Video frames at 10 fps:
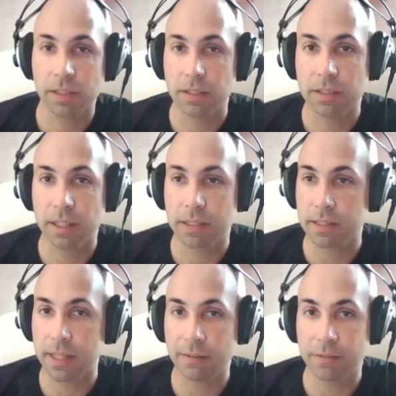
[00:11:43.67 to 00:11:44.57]
takes
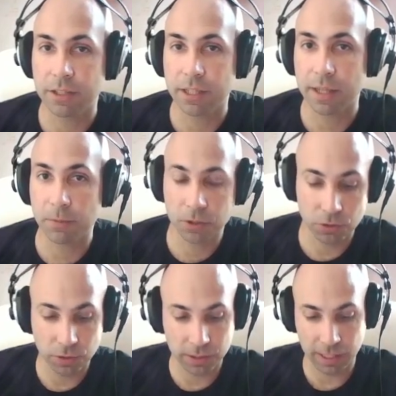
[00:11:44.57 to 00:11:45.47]
an average. And I'm going to
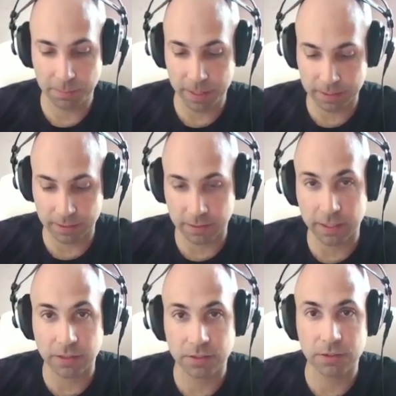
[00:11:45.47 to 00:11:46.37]
do the same
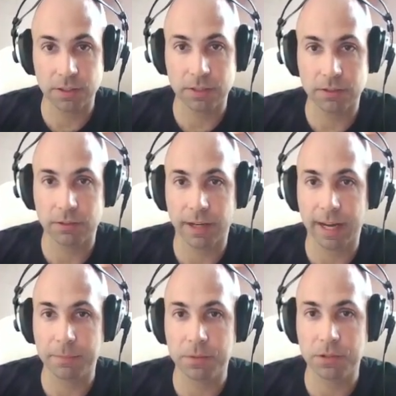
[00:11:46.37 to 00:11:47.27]
exercise. 200
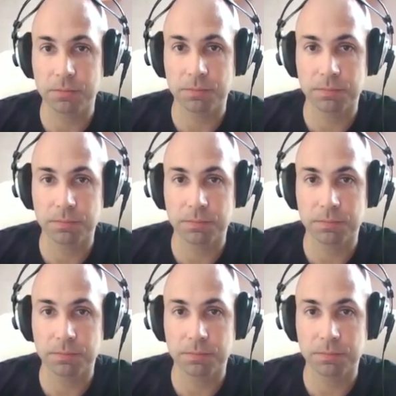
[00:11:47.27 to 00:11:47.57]
grams